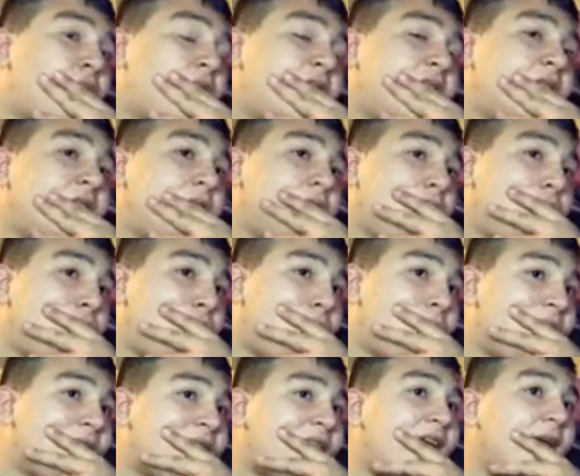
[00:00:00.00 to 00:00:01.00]

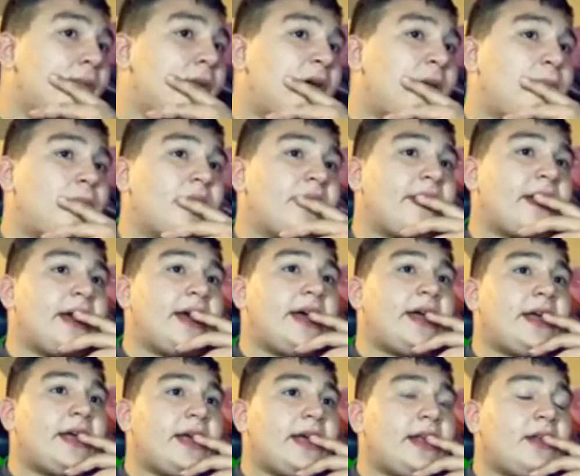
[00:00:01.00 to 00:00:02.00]
we came up with
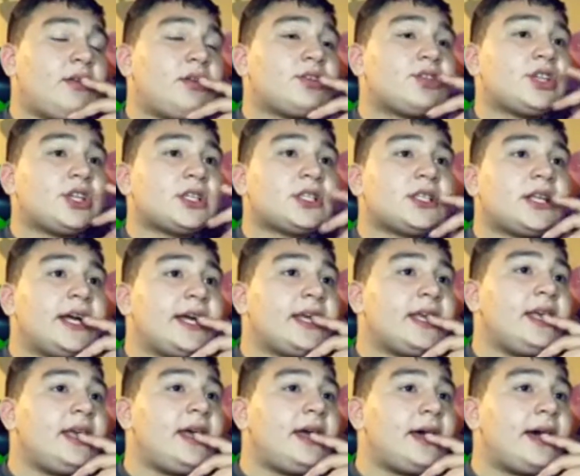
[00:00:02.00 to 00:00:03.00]
it, and we were just
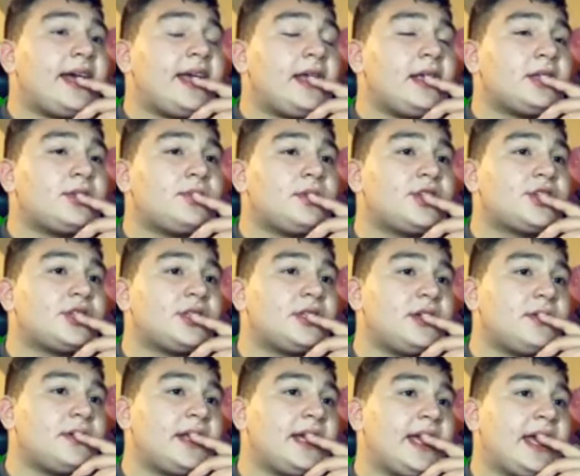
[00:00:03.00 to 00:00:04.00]
like, yeah, I guess we should
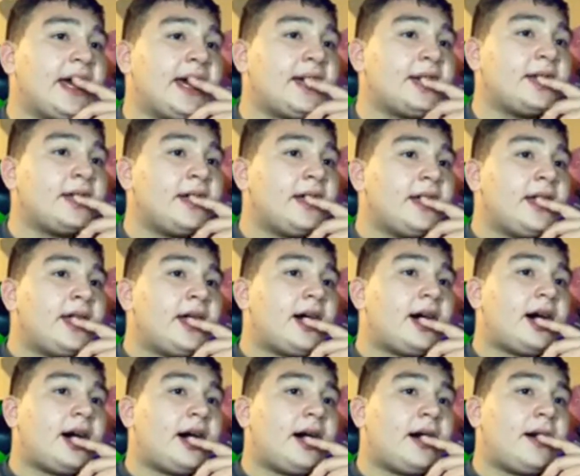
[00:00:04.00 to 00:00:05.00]
do it again.
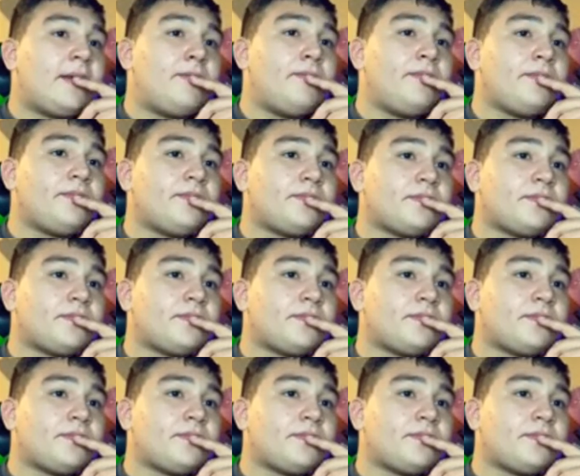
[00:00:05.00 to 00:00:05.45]
I